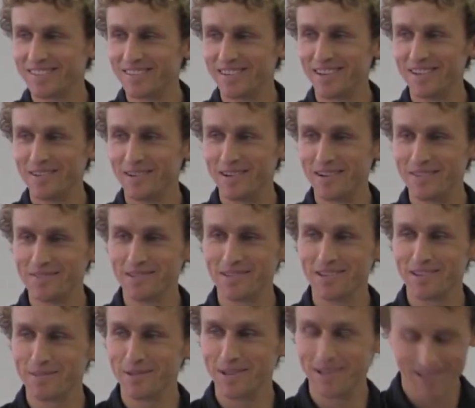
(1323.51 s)
really
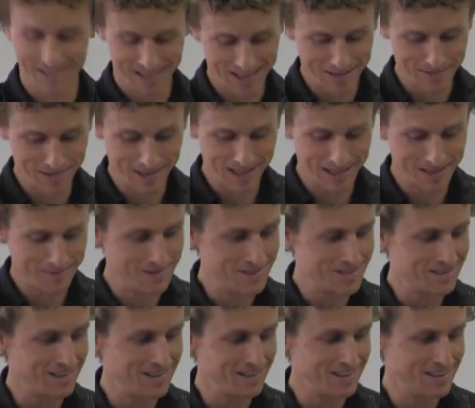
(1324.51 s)
wonderful to be able to come
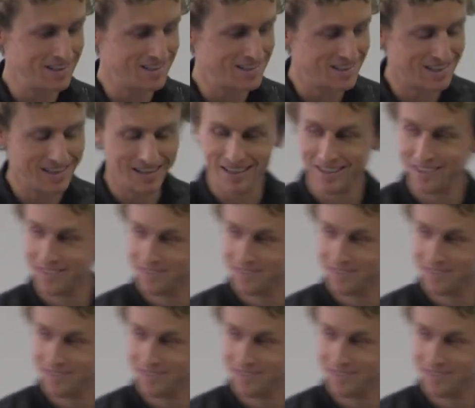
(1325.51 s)
and join you here today.